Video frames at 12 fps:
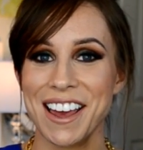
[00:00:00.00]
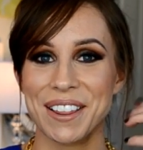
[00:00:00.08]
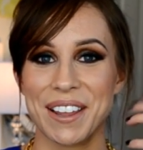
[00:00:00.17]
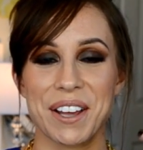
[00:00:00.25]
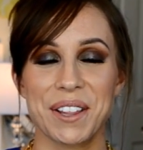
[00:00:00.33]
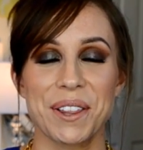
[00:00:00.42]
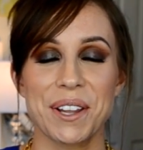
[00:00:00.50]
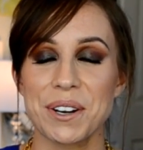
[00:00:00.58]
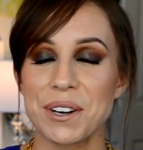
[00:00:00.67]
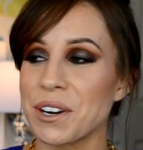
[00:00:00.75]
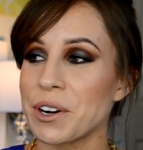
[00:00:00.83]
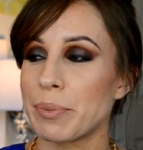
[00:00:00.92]
Like a
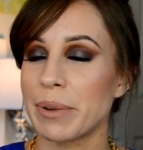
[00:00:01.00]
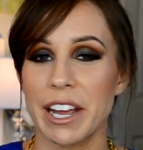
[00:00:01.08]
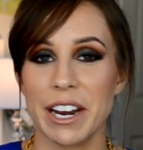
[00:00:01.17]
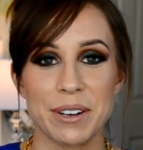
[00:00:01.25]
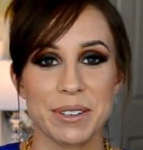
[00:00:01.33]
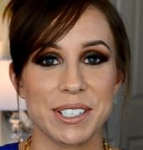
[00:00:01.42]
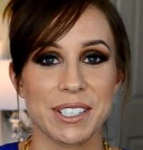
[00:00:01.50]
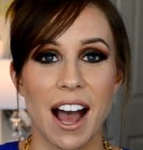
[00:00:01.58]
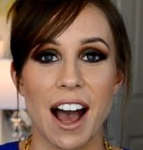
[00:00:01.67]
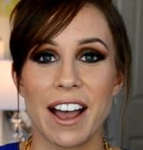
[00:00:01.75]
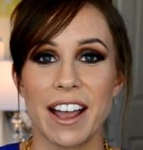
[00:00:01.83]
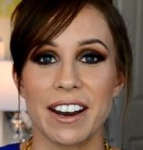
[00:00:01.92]
little girl playing
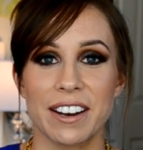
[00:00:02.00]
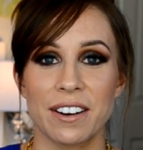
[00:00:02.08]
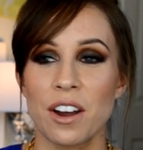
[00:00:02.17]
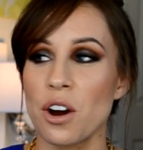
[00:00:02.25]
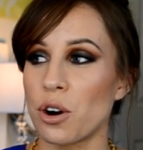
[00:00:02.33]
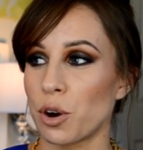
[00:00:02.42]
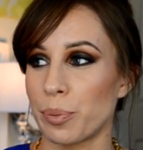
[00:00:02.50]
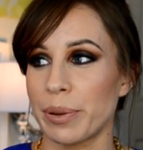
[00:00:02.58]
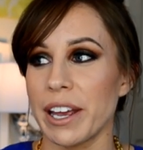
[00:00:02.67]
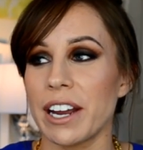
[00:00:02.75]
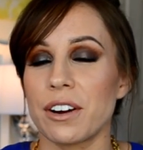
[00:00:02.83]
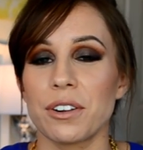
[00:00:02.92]
outside, and or
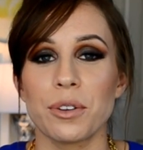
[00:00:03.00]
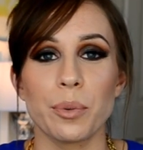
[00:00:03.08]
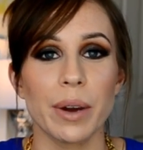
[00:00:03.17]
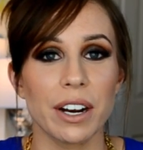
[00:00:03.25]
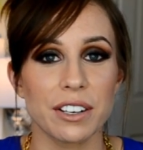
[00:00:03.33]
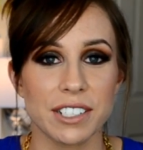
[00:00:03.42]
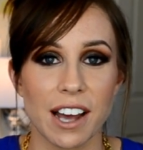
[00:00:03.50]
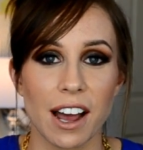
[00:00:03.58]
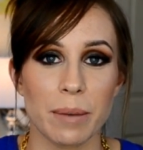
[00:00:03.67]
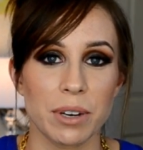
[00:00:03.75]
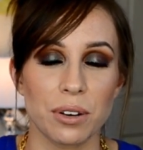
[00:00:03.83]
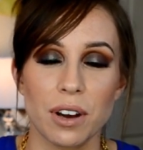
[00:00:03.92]
playing out in the winter
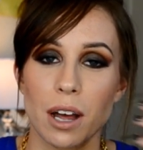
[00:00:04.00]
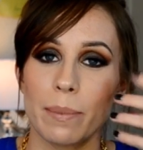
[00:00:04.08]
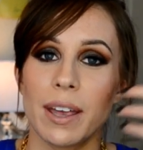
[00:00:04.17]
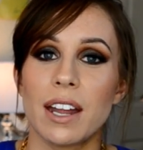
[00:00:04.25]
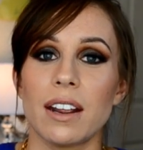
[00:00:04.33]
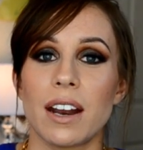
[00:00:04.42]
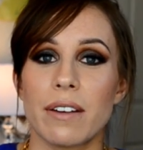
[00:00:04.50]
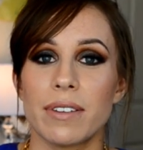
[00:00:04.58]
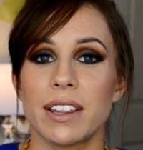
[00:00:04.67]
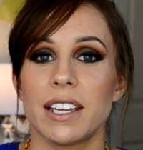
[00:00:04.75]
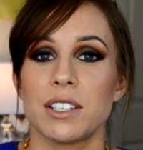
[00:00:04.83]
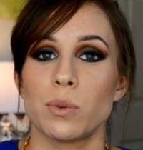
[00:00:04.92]
time, you come in and
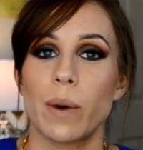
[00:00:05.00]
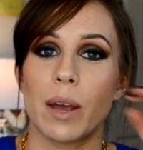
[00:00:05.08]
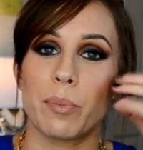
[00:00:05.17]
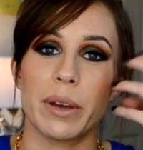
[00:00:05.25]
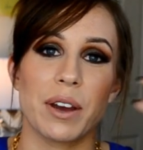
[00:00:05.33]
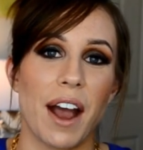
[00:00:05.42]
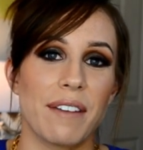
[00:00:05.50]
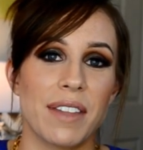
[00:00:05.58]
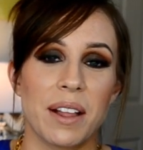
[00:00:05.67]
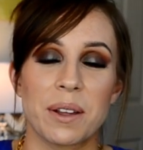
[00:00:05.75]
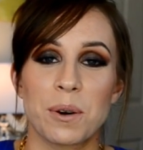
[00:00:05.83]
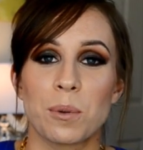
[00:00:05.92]
everything's white, but you have
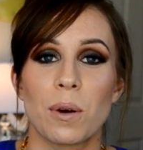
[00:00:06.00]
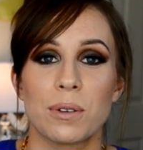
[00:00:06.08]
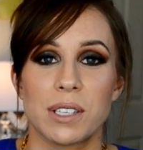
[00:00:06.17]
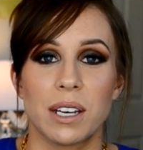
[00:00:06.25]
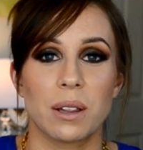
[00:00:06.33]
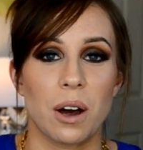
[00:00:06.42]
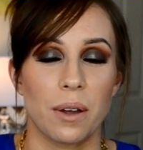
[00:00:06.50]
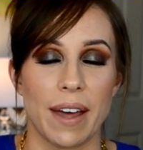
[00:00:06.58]
that little rosy glow.